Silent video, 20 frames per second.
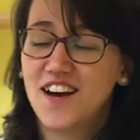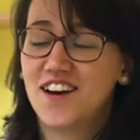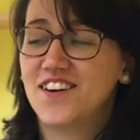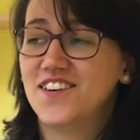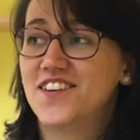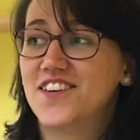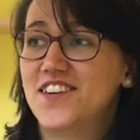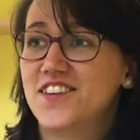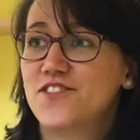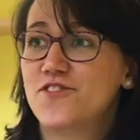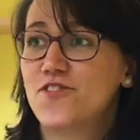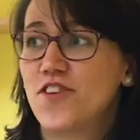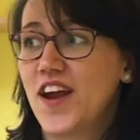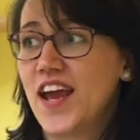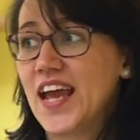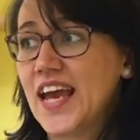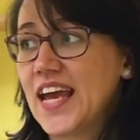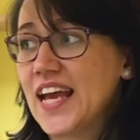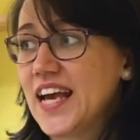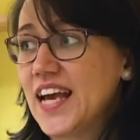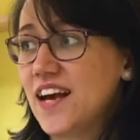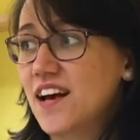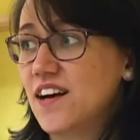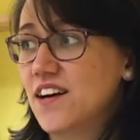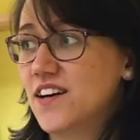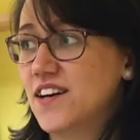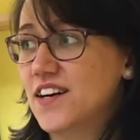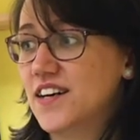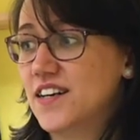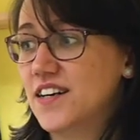or drink,
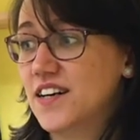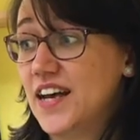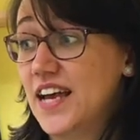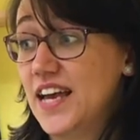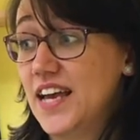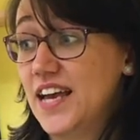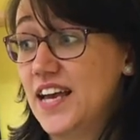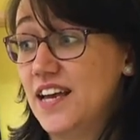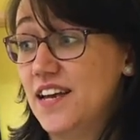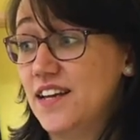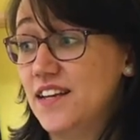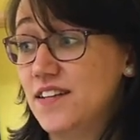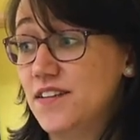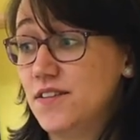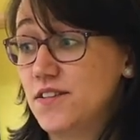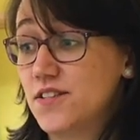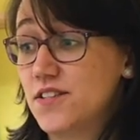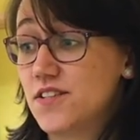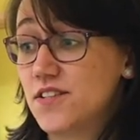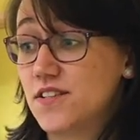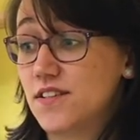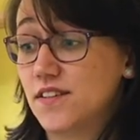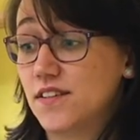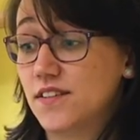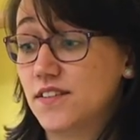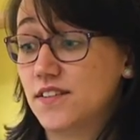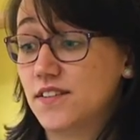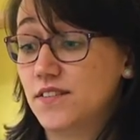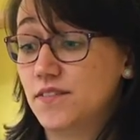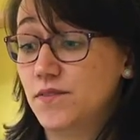uh, and
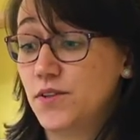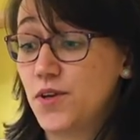uh,